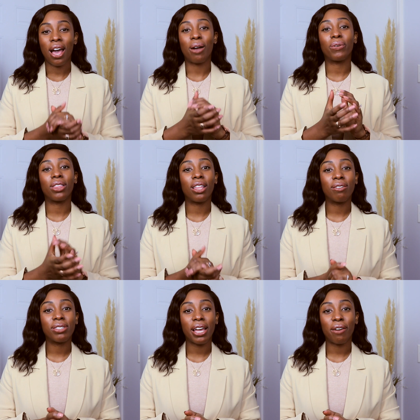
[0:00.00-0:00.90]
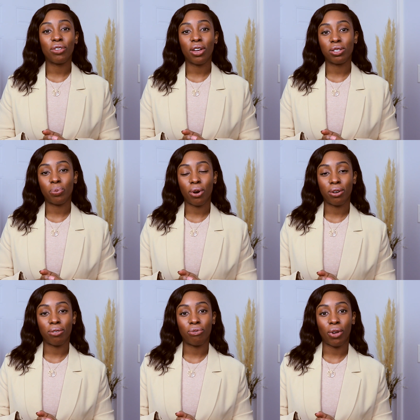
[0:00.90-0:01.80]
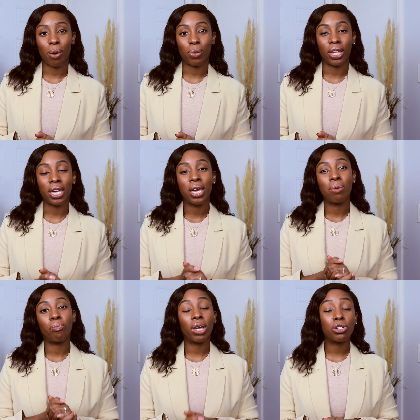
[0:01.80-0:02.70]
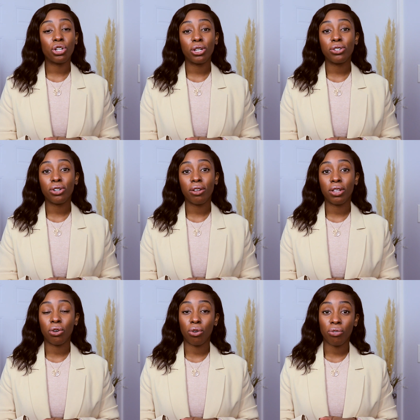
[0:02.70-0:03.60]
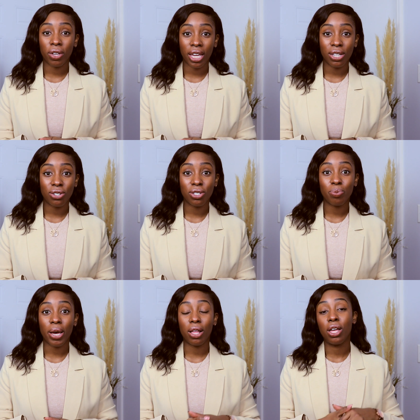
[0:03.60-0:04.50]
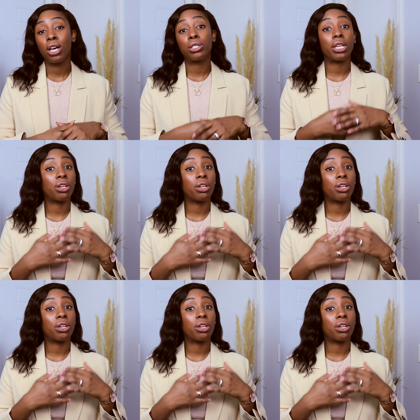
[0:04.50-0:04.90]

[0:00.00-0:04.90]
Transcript: I would love to have you as a part of the family. Make sure you turn on the notifications bell so that